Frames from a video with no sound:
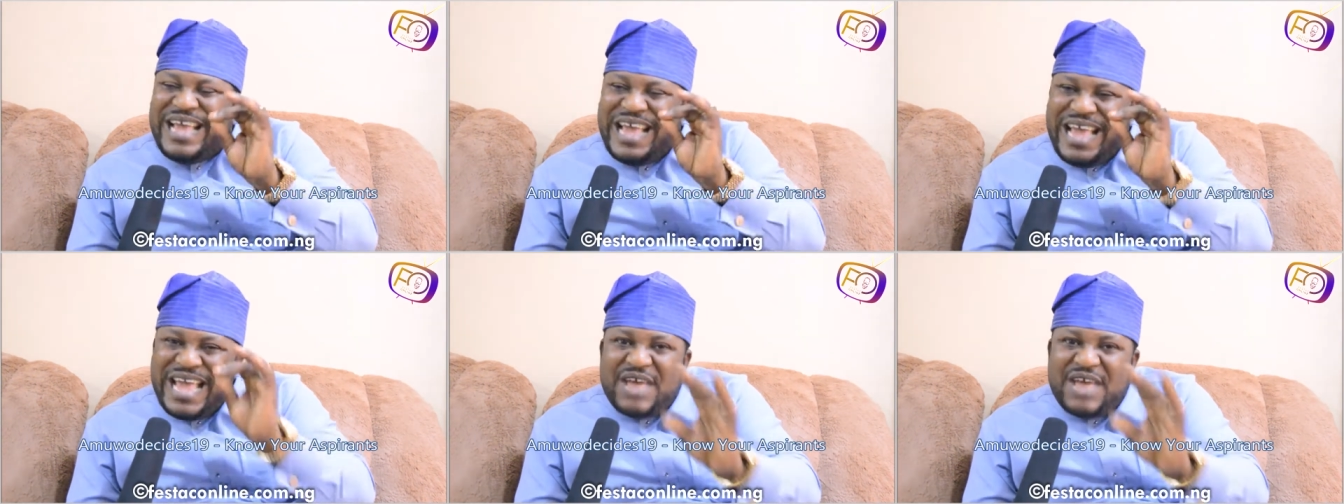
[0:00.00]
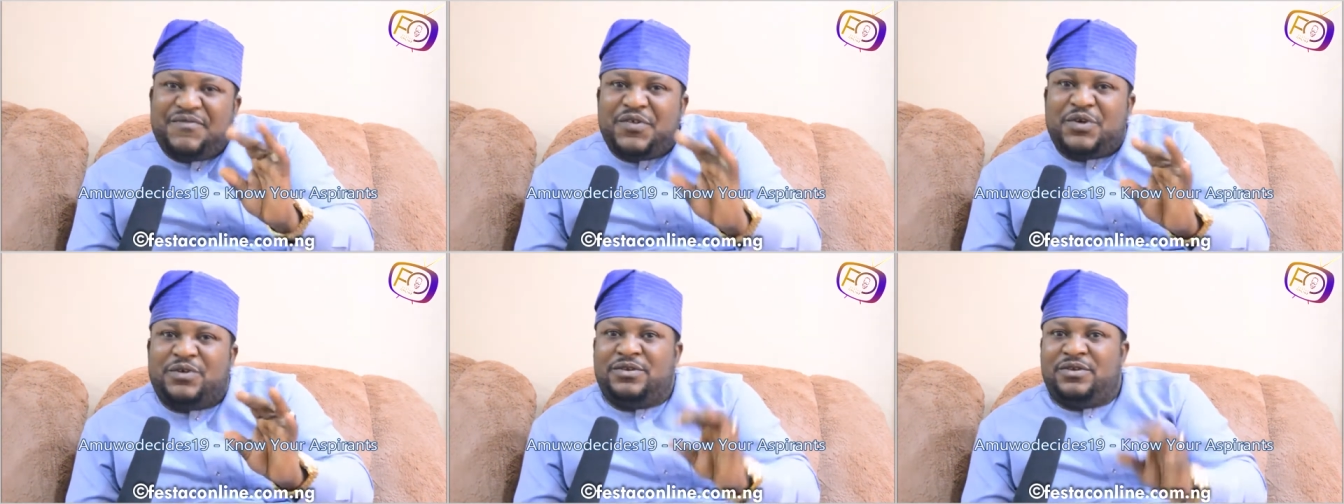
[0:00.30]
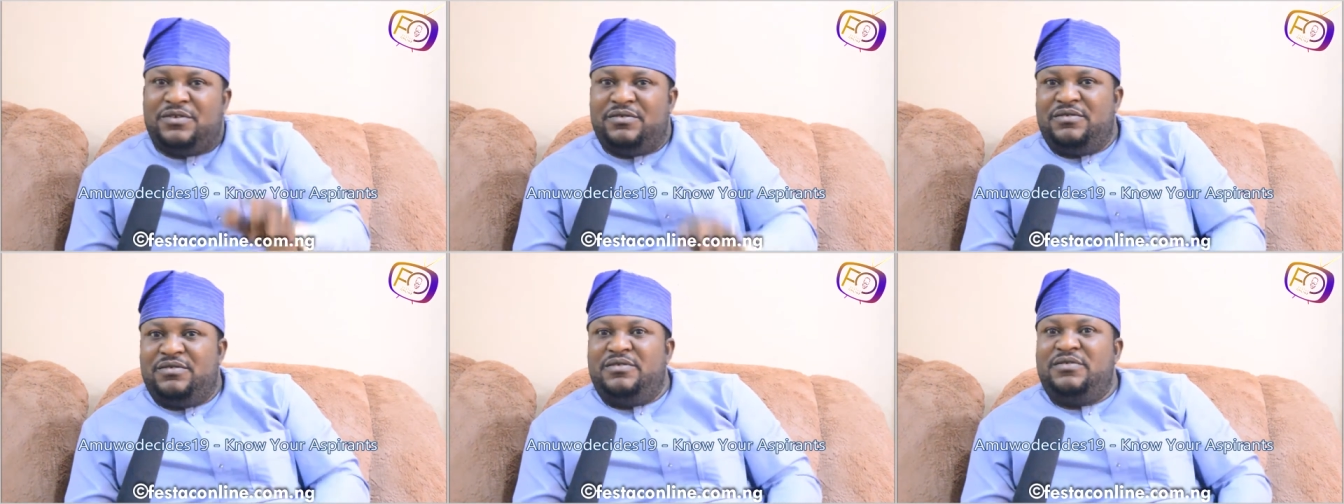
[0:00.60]
even
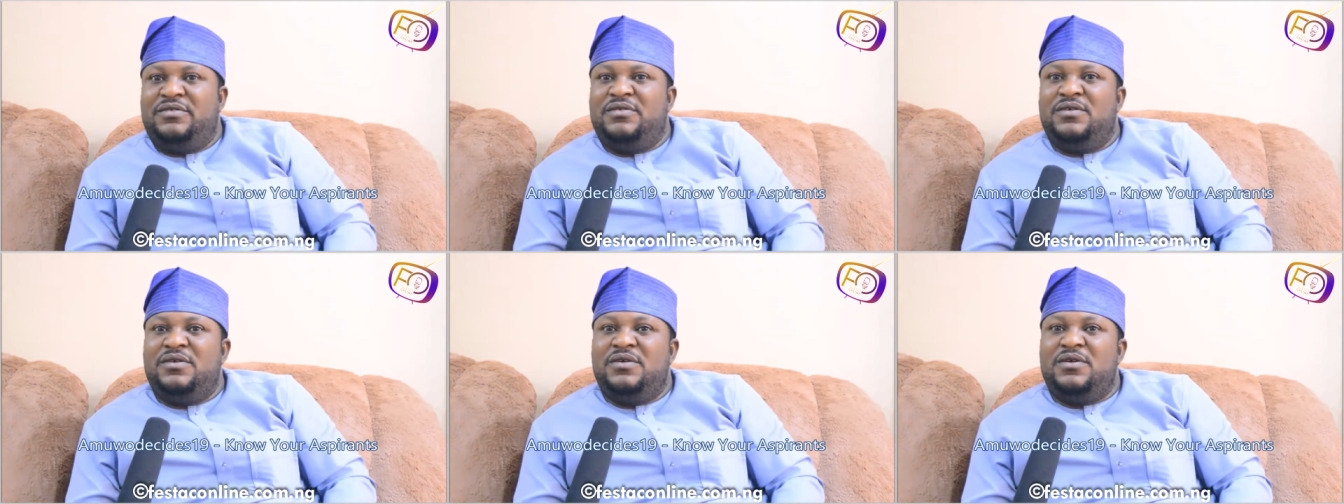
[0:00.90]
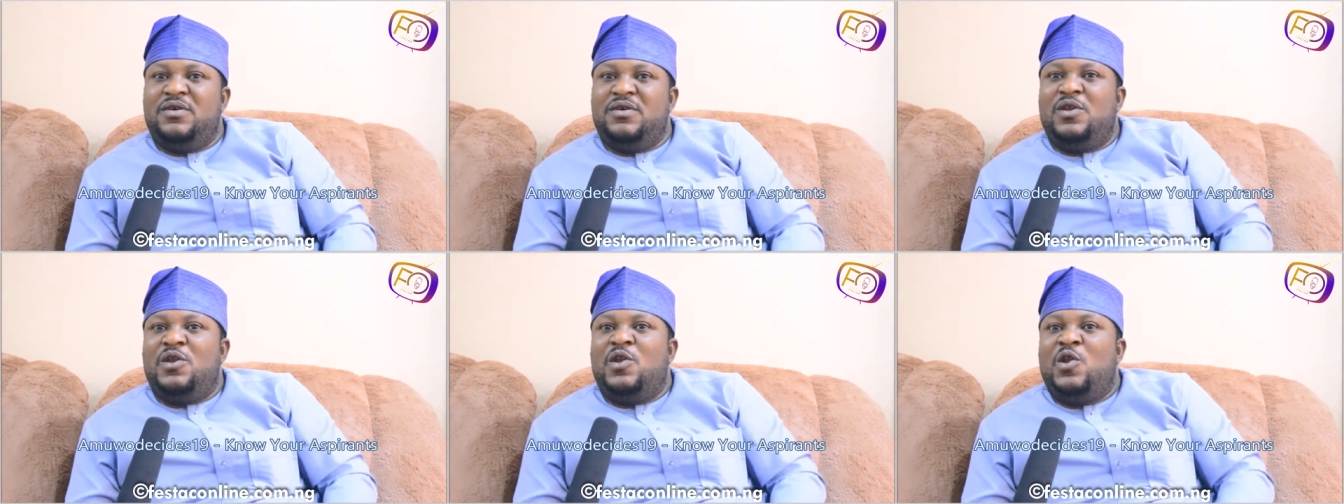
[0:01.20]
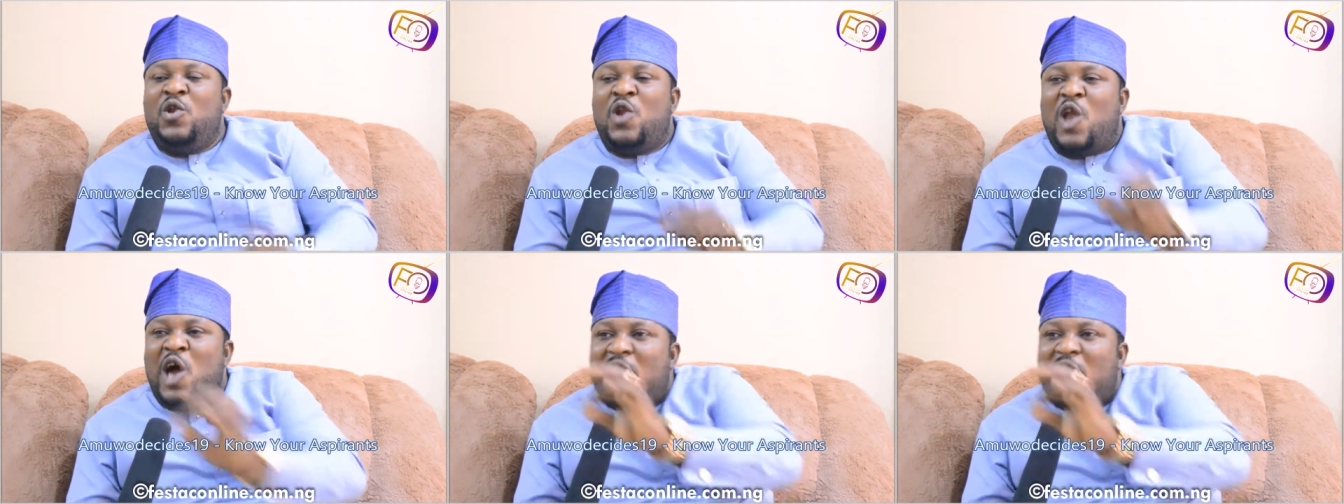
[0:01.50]

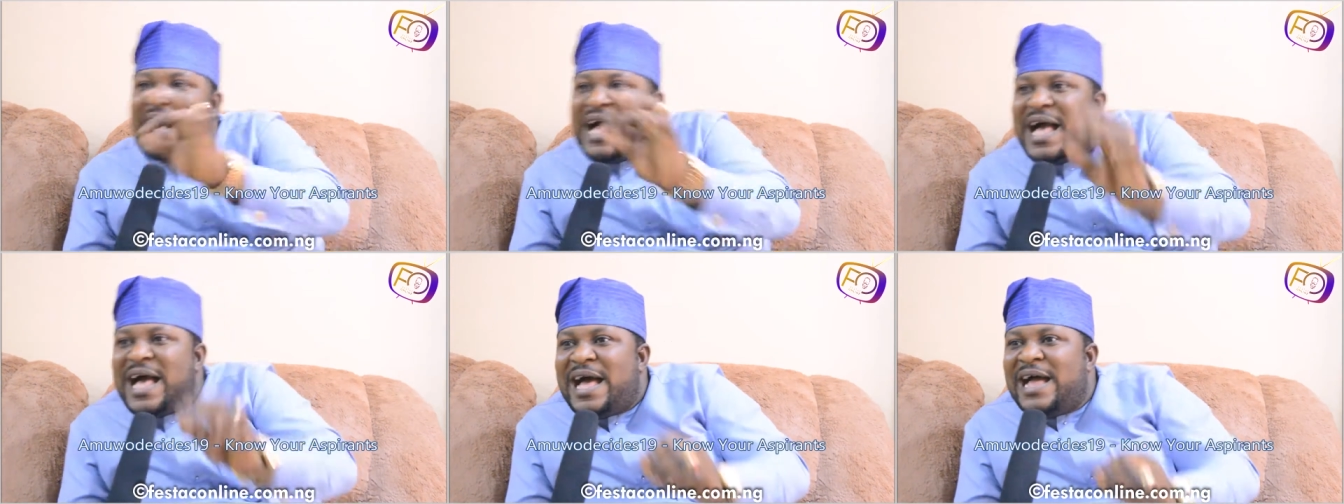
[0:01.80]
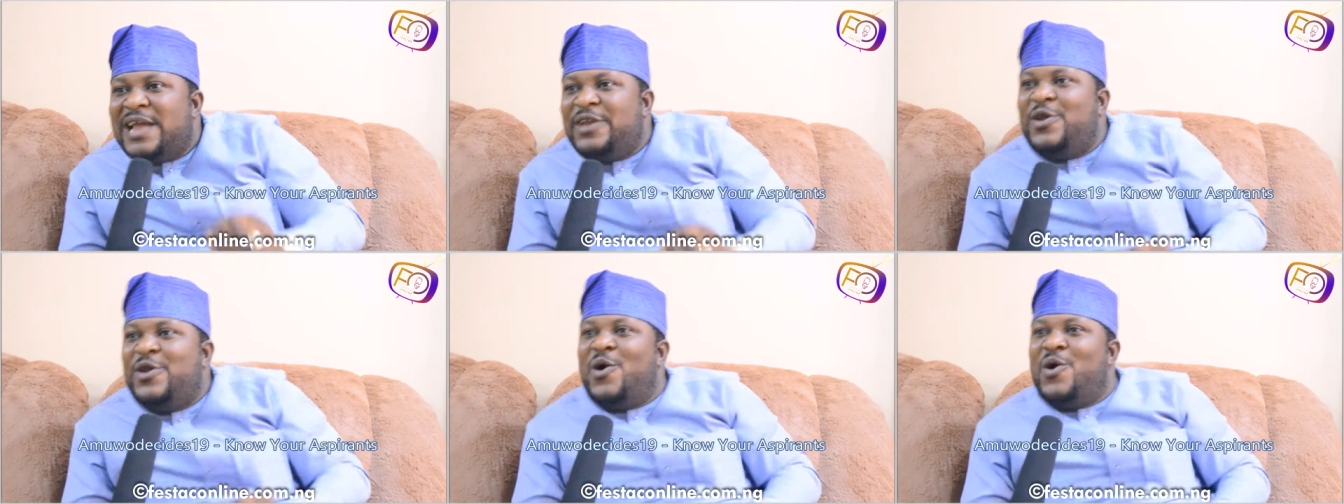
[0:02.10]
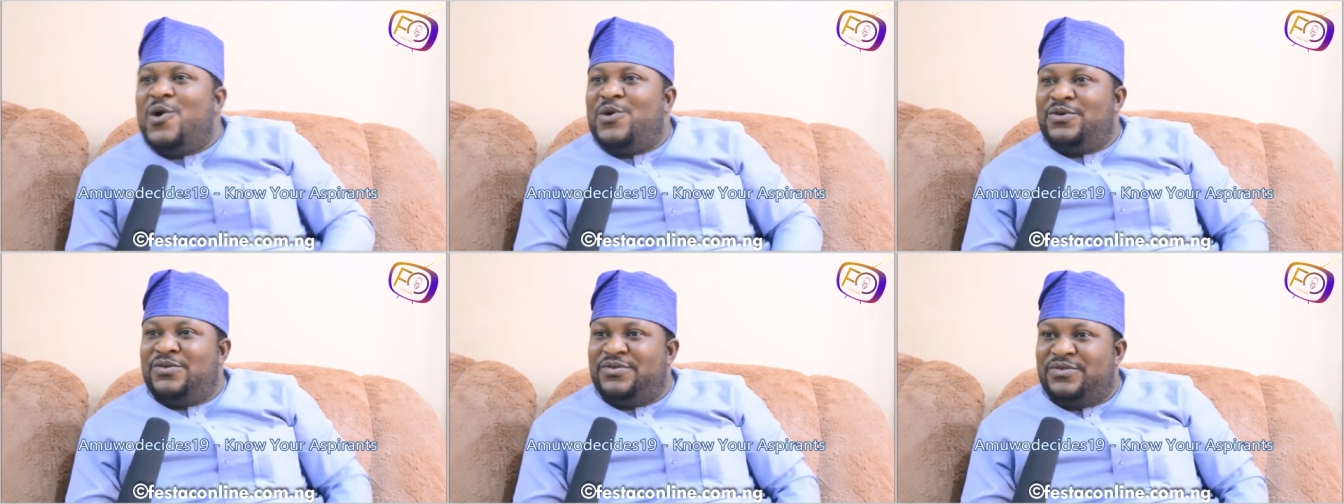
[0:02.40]
lock our
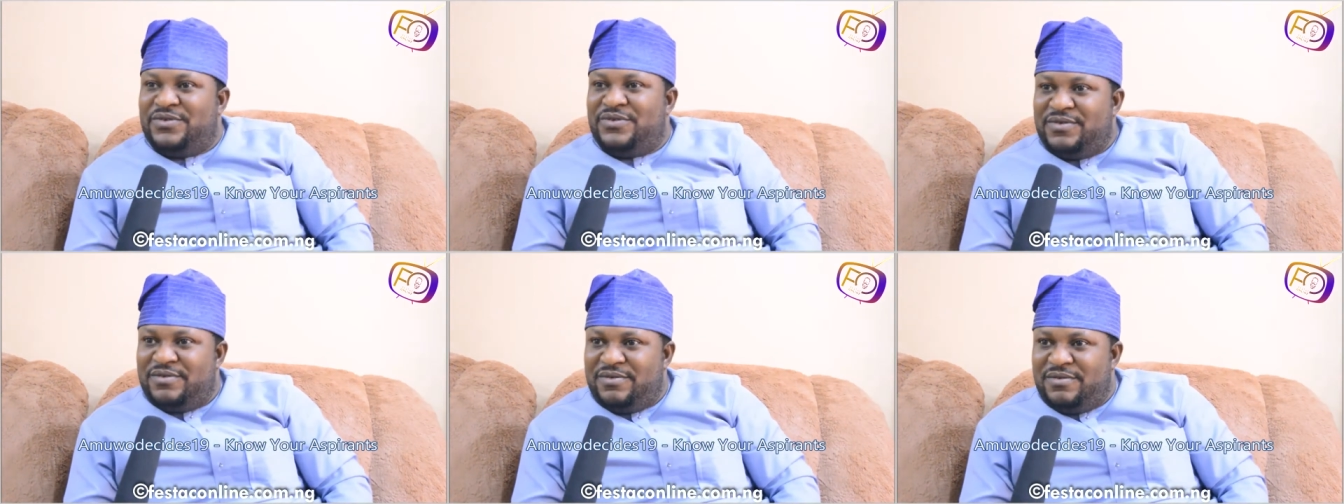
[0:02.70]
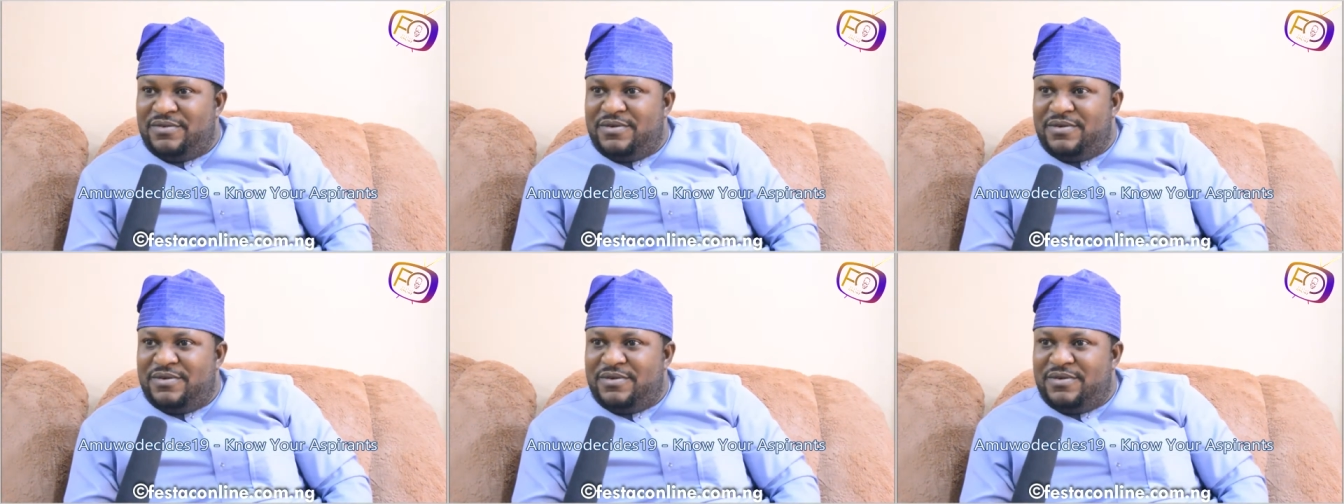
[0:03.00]
doors.